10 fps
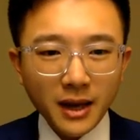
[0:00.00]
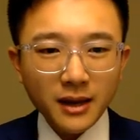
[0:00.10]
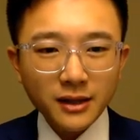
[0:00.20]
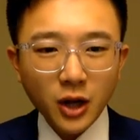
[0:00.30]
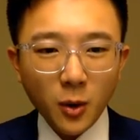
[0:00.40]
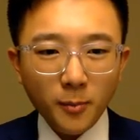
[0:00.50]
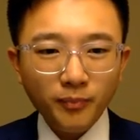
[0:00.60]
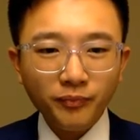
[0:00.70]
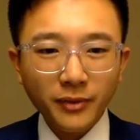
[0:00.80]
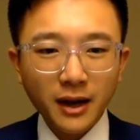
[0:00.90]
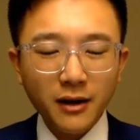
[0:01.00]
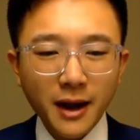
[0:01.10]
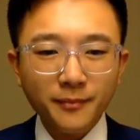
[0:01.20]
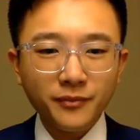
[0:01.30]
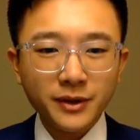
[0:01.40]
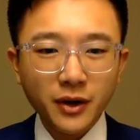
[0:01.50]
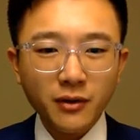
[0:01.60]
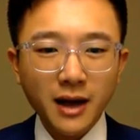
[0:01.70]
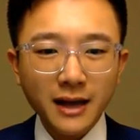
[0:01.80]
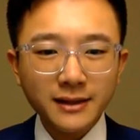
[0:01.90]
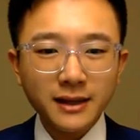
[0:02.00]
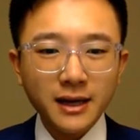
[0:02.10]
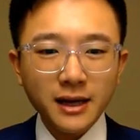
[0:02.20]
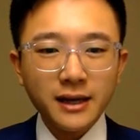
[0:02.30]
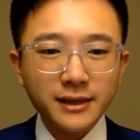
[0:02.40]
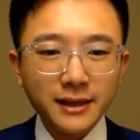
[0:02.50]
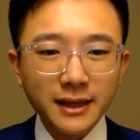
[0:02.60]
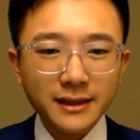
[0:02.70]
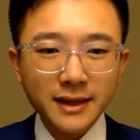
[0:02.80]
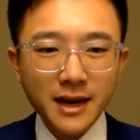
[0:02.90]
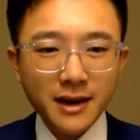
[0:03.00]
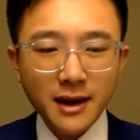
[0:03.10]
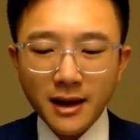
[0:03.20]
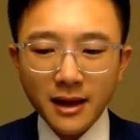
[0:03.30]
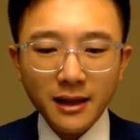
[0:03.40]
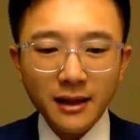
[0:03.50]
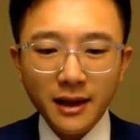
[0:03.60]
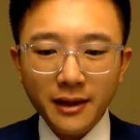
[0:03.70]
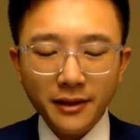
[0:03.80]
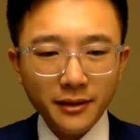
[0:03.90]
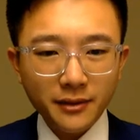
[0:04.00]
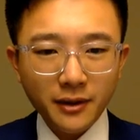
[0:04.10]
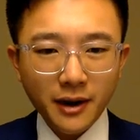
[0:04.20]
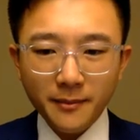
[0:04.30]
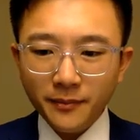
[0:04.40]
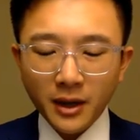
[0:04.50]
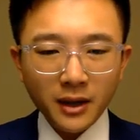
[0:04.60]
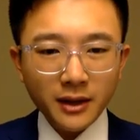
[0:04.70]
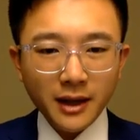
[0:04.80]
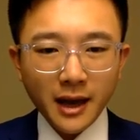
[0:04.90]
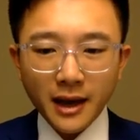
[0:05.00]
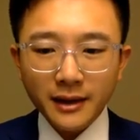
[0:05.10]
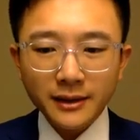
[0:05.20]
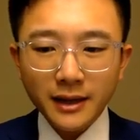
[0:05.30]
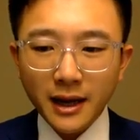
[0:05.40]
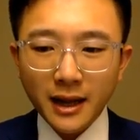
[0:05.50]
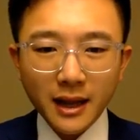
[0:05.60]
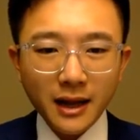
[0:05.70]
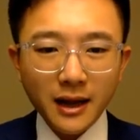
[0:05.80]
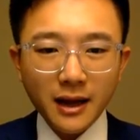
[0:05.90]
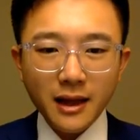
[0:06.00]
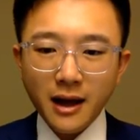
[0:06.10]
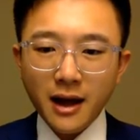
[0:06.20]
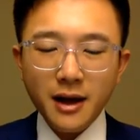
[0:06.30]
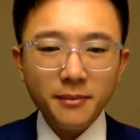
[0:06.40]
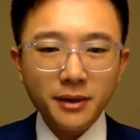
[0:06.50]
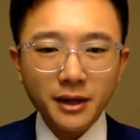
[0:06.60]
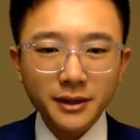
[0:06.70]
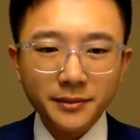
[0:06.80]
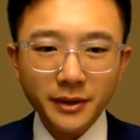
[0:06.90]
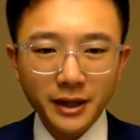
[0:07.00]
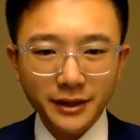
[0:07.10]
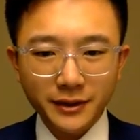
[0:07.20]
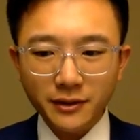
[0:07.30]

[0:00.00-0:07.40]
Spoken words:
So okay, so S is less than length. All right, and I plus plus.